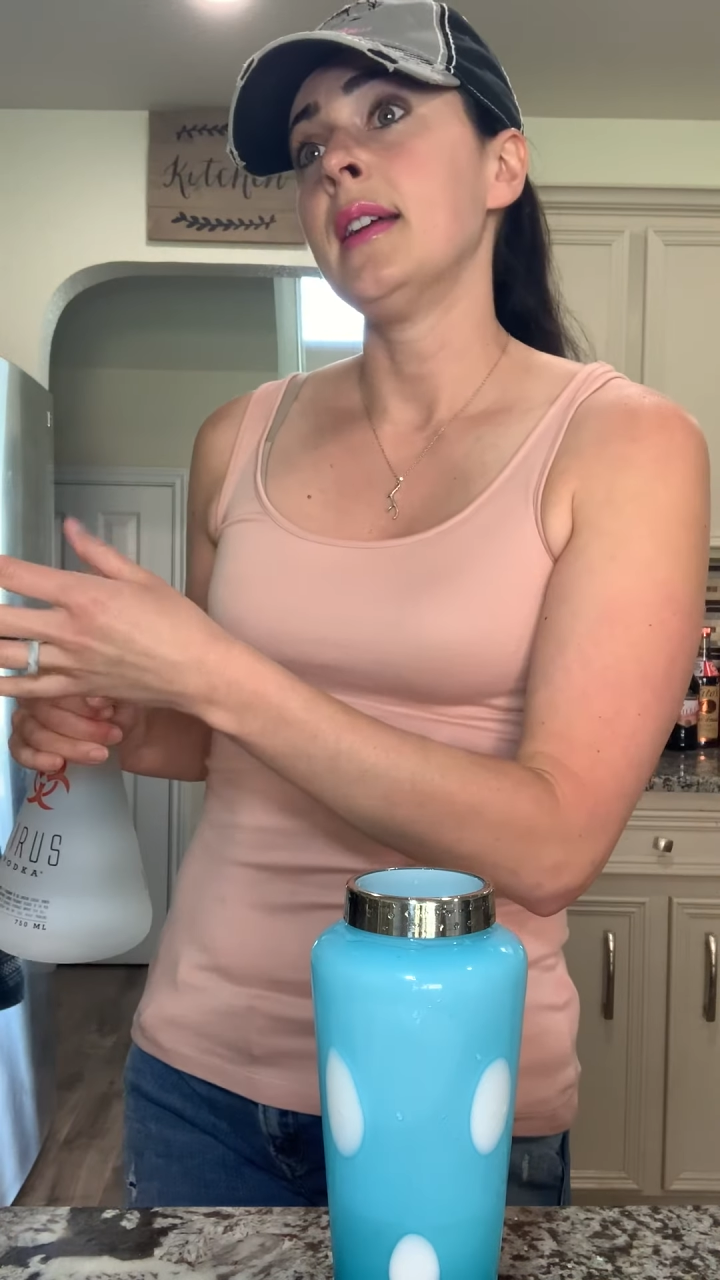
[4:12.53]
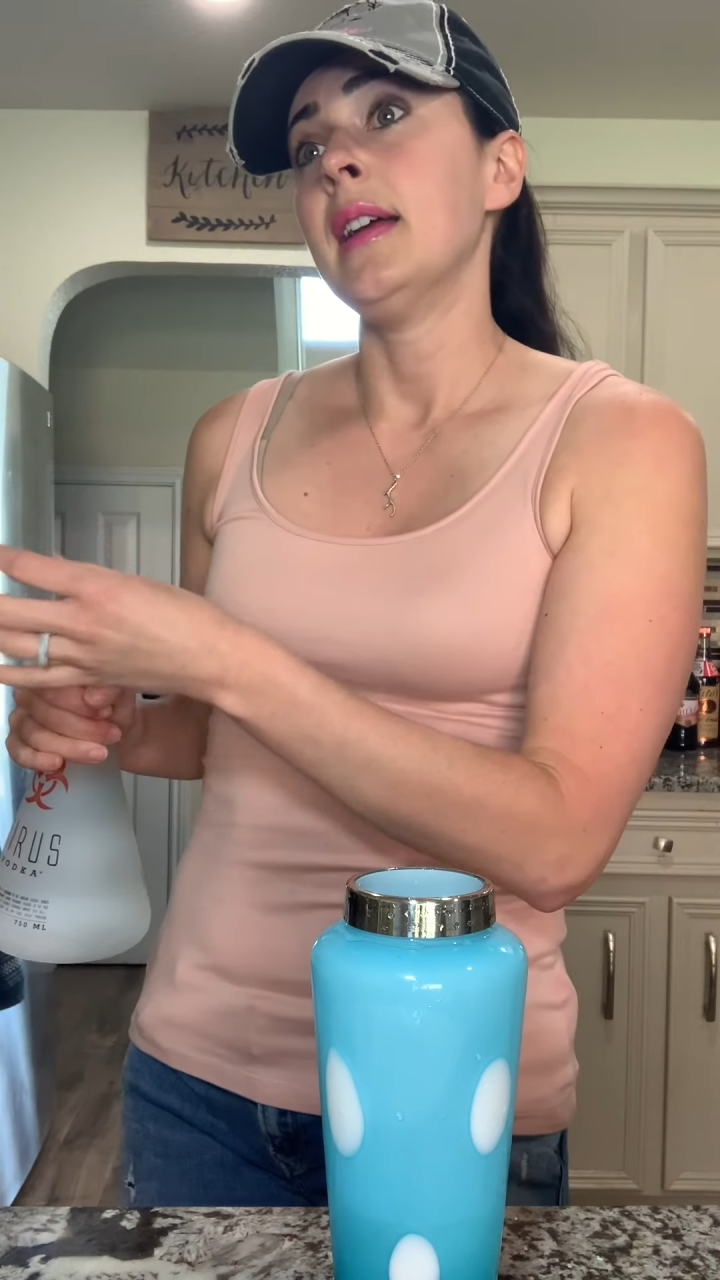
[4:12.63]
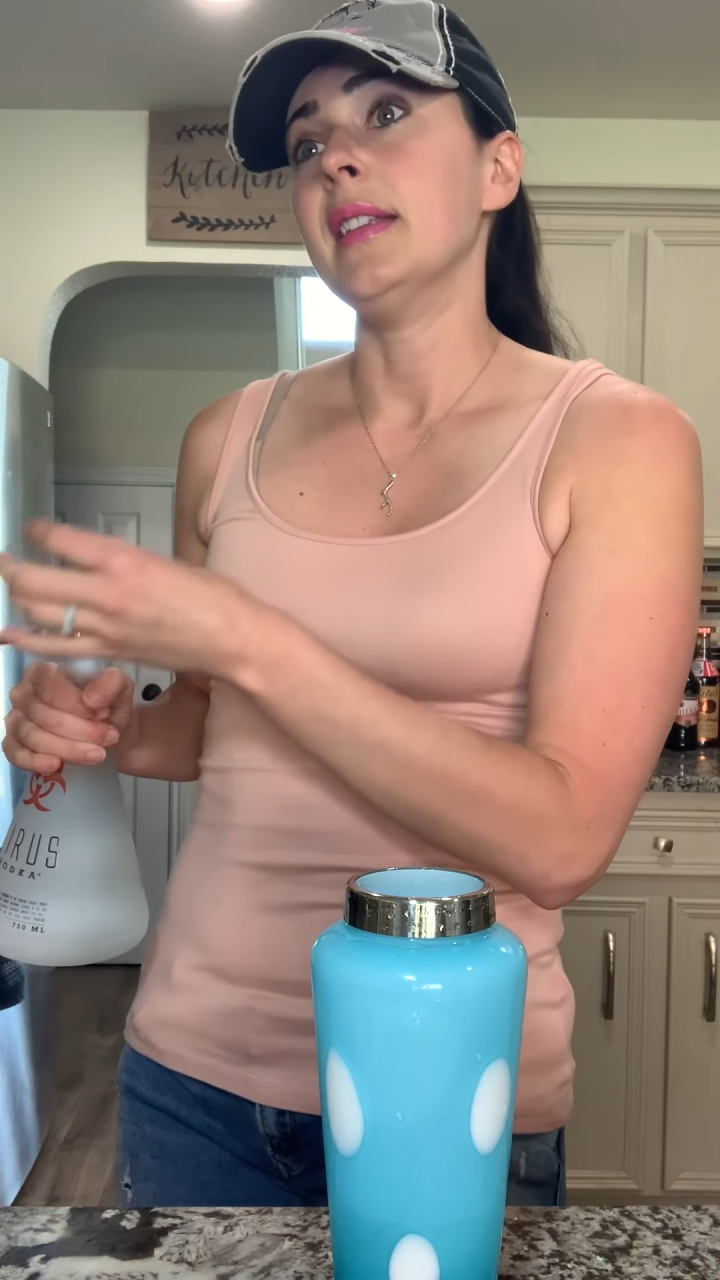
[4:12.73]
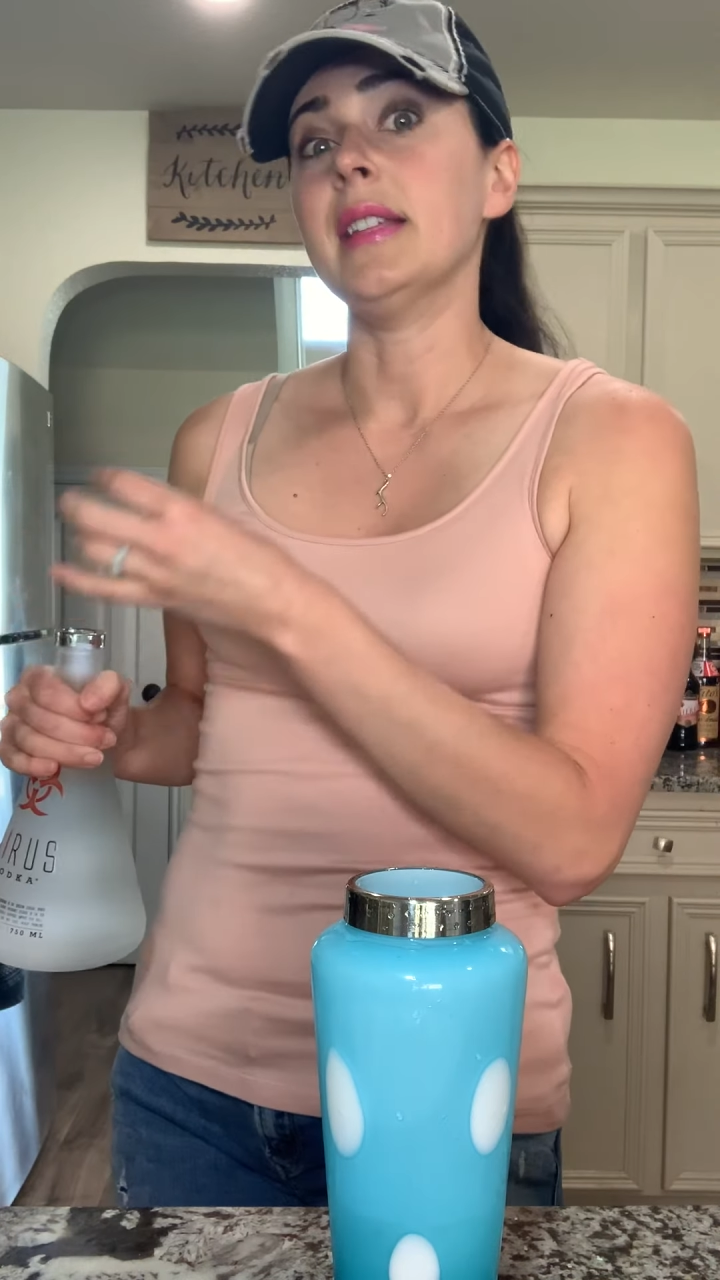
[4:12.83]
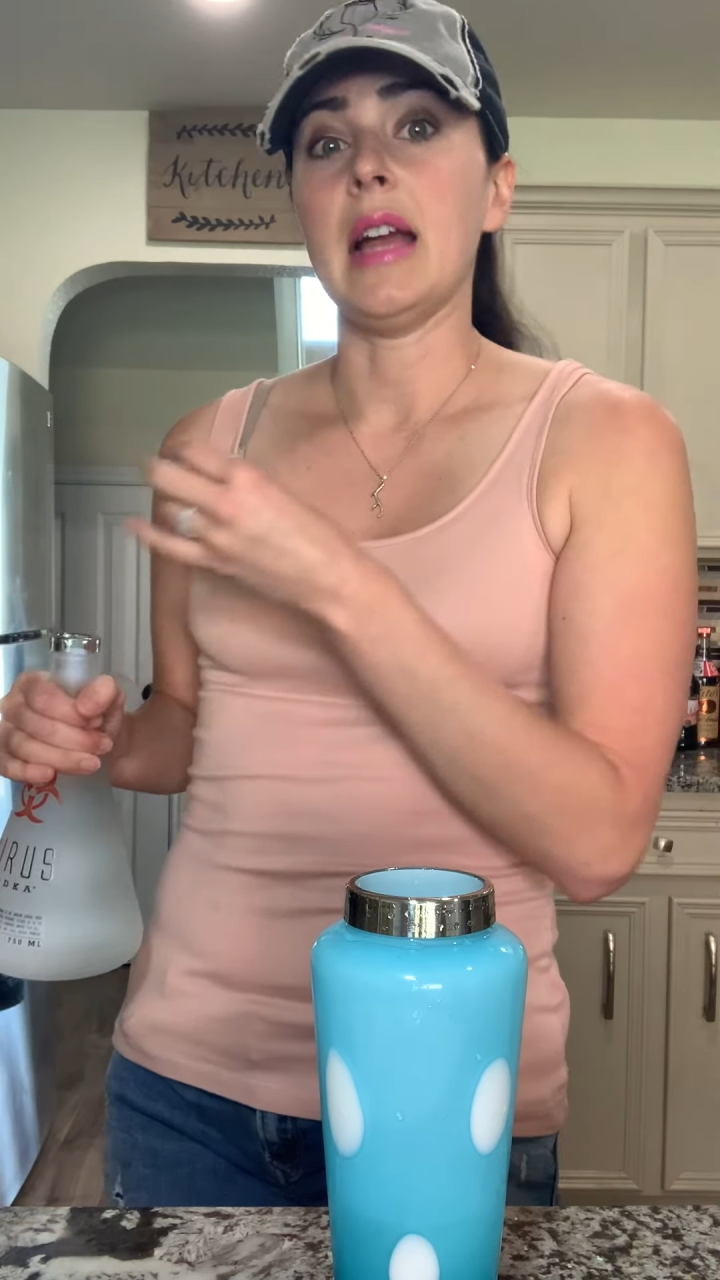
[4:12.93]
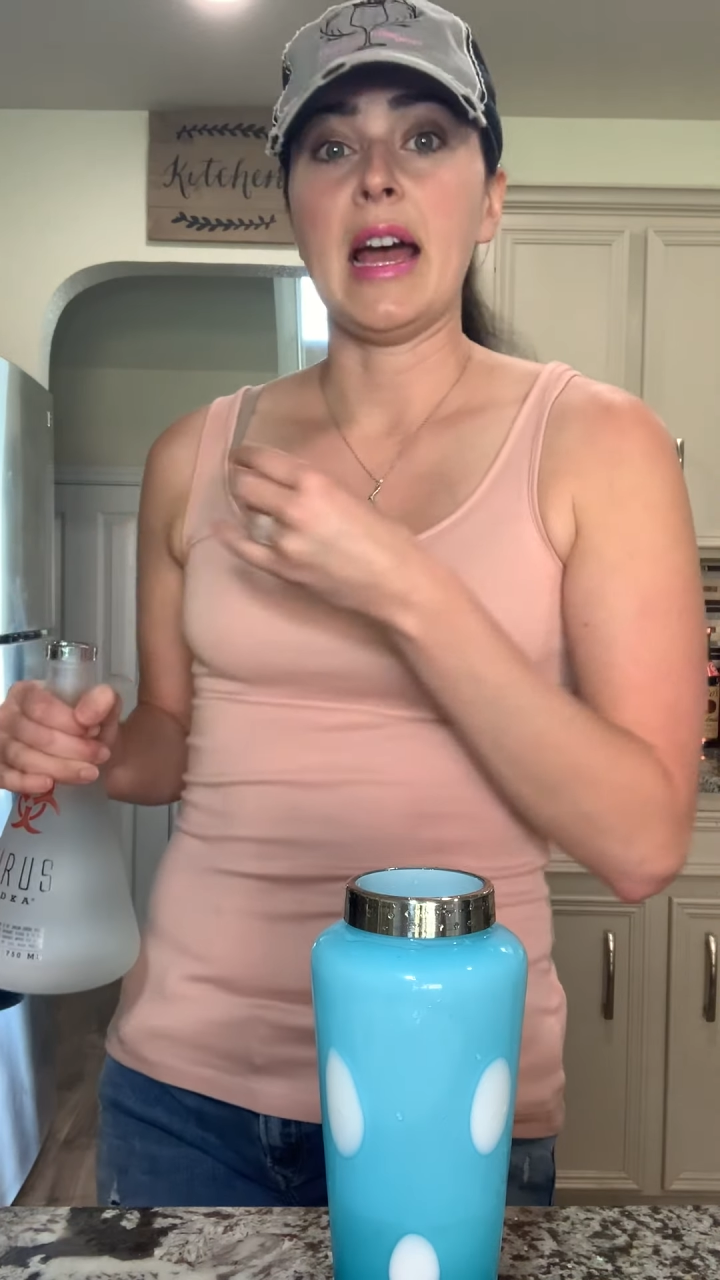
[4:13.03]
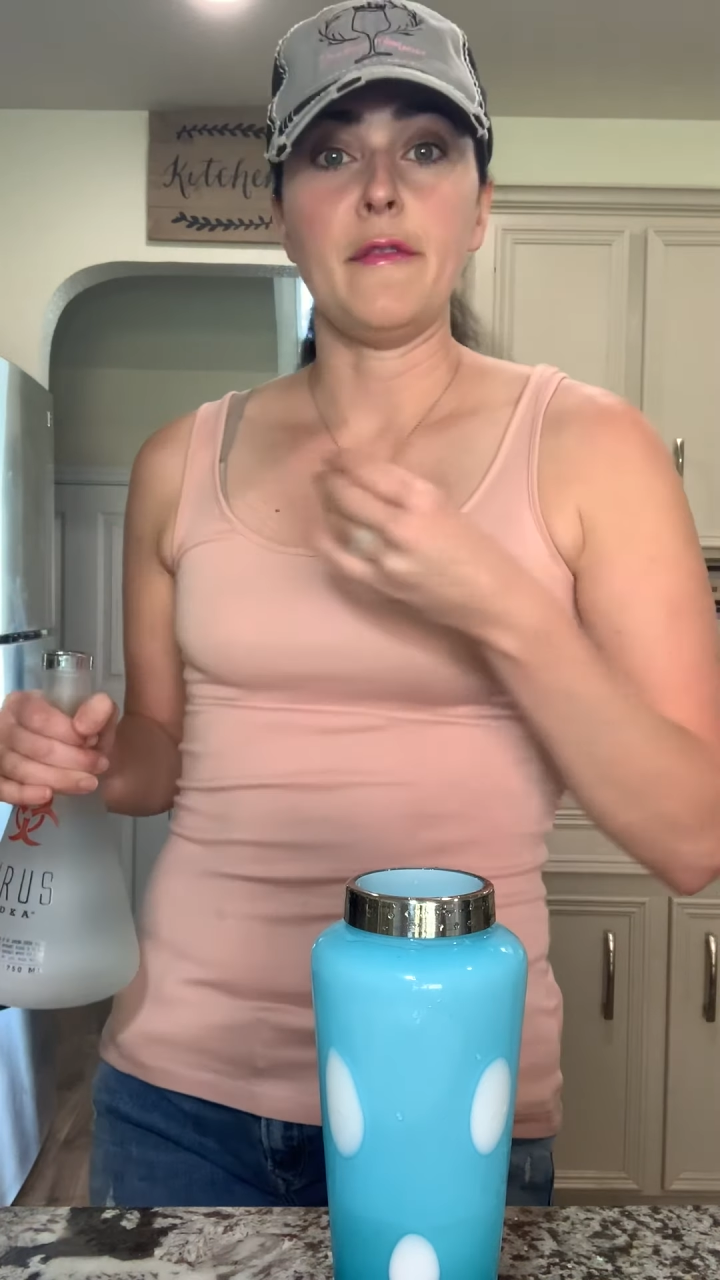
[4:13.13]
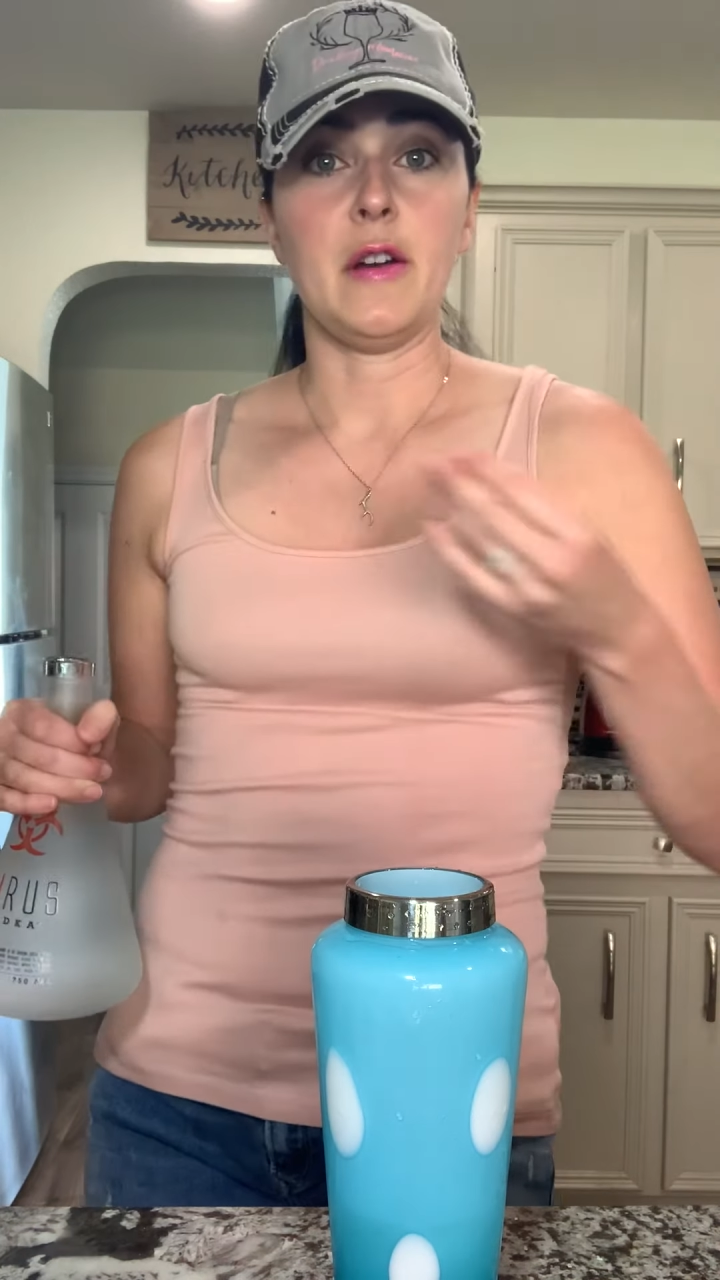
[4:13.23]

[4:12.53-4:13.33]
and then a half